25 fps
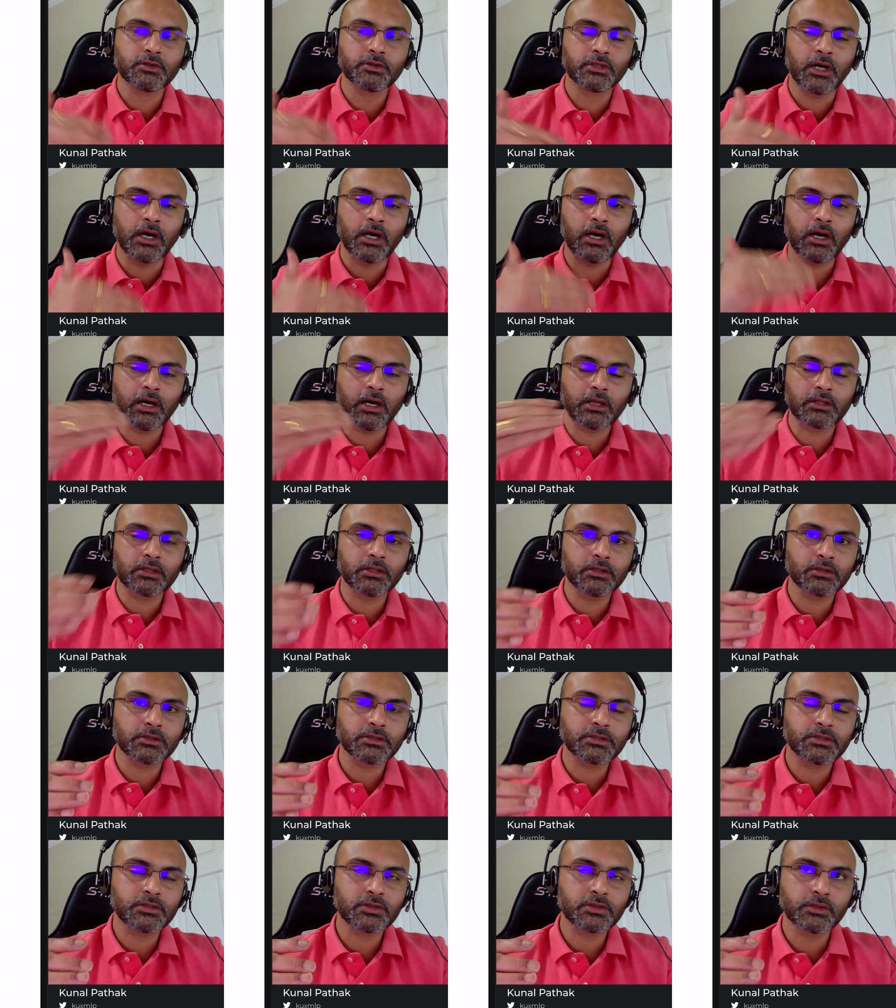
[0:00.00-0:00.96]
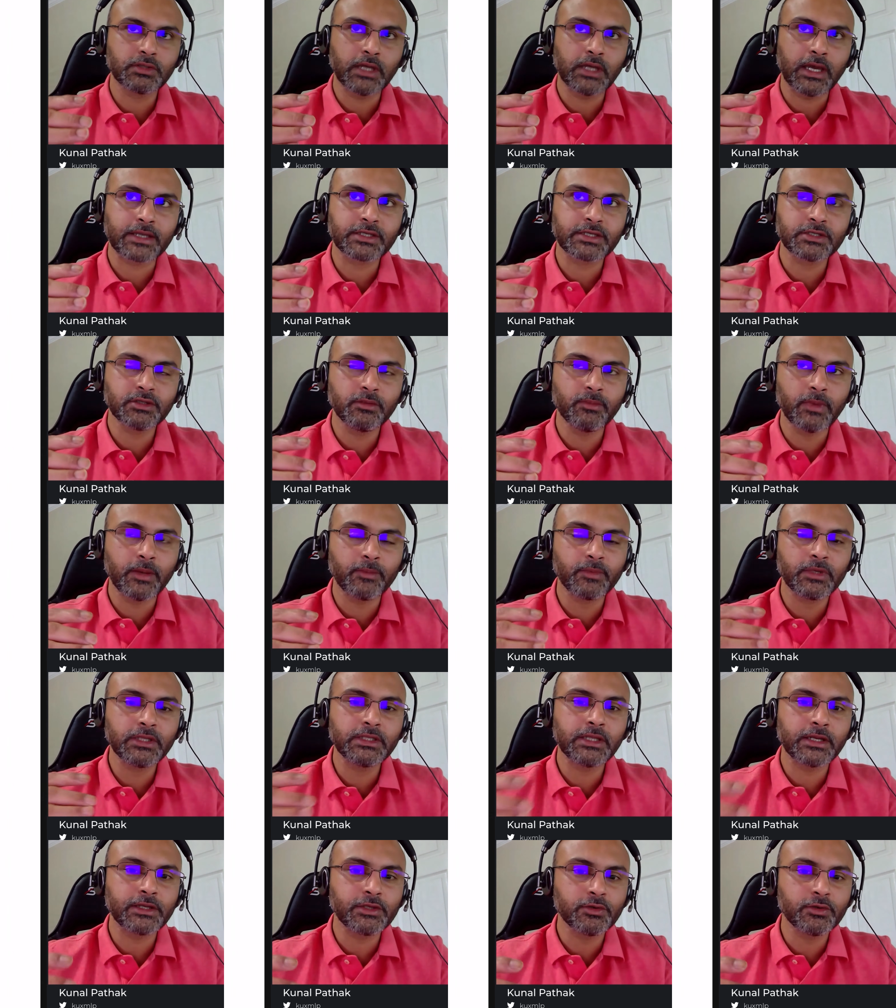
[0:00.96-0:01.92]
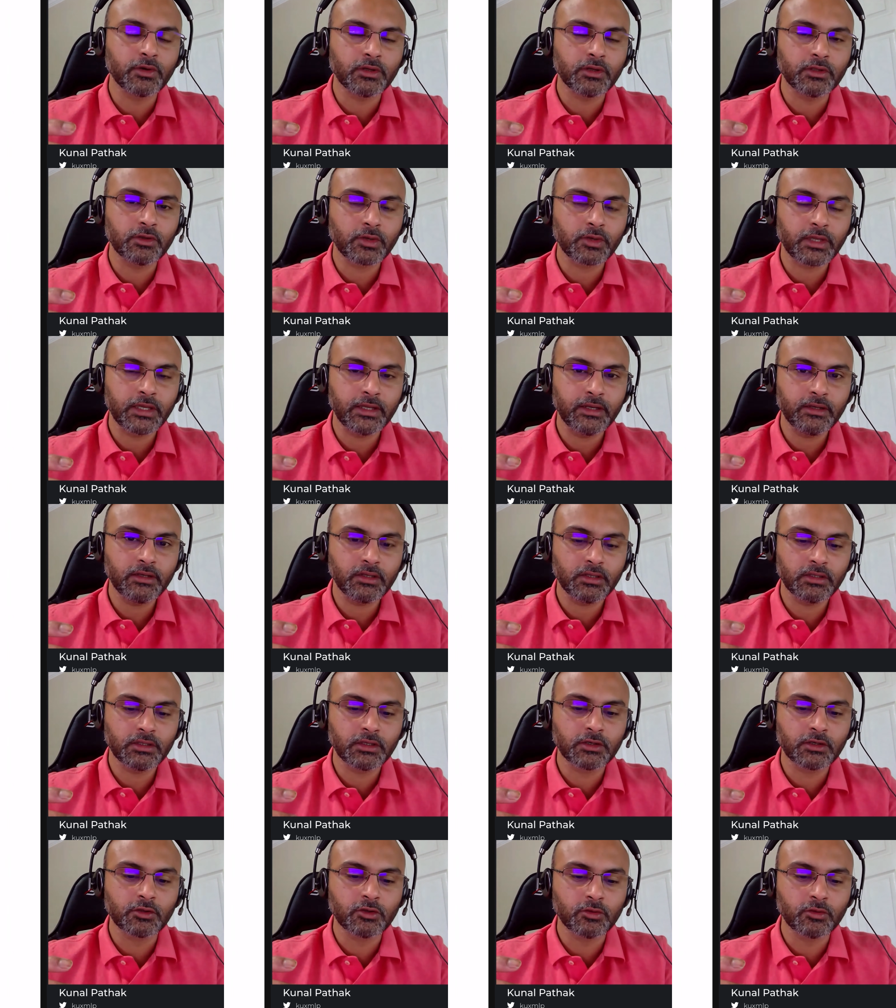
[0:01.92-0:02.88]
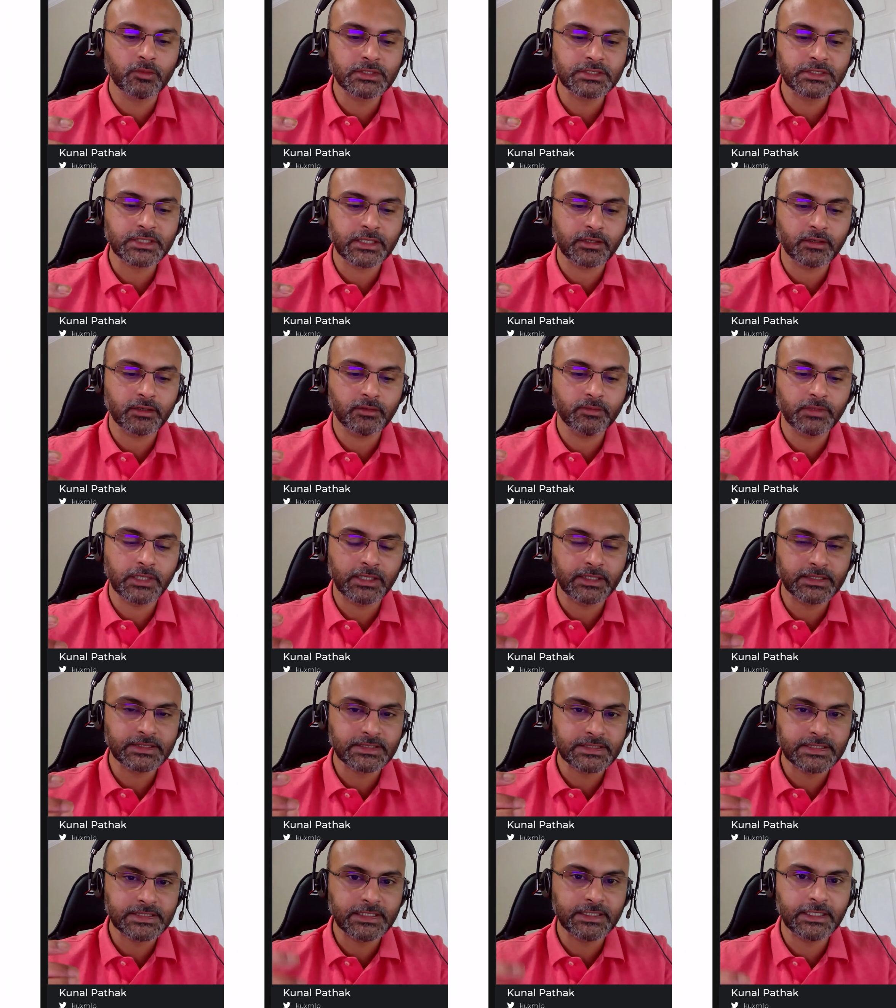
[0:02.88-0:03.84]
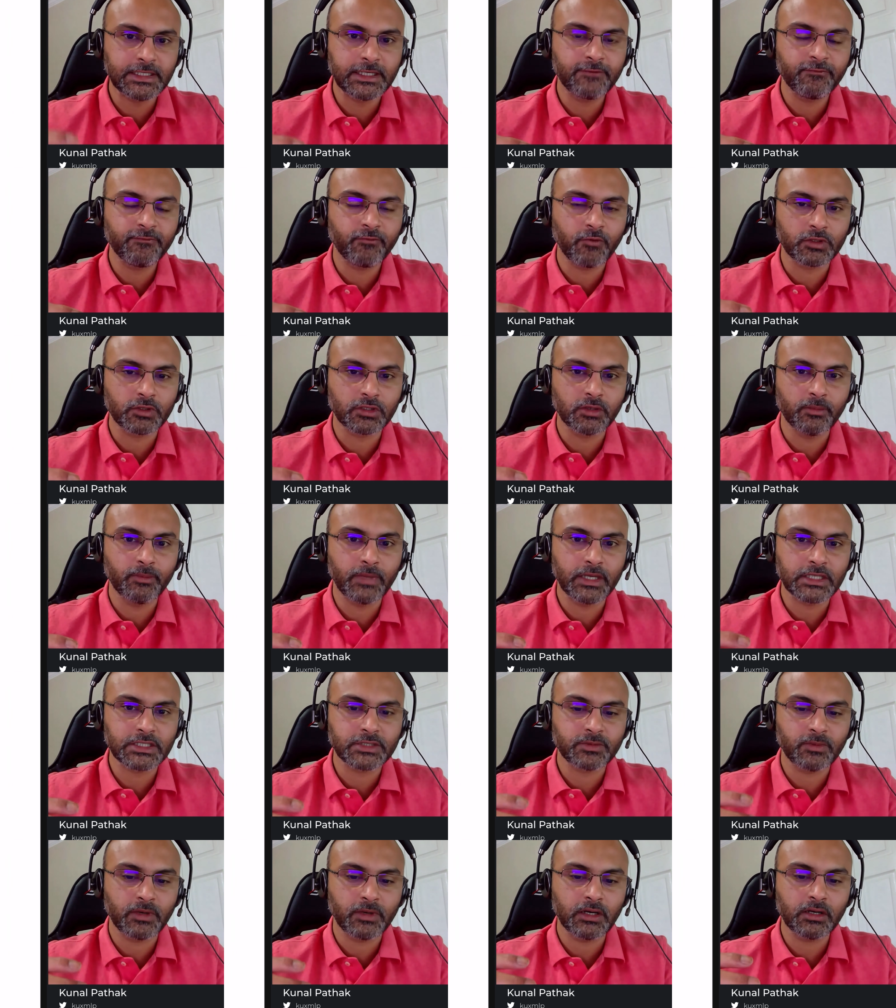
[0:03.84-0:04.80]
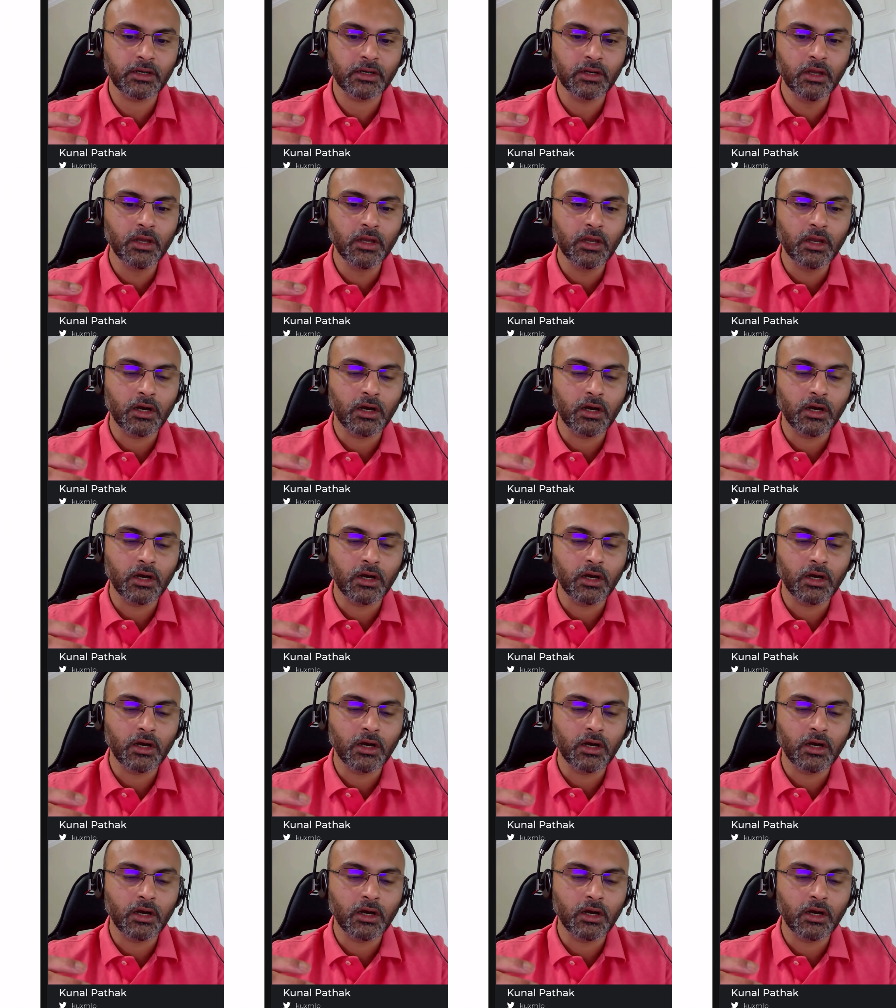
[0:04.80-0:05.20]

the actual memory that you allocate in the global setup that is needed for the benchmark,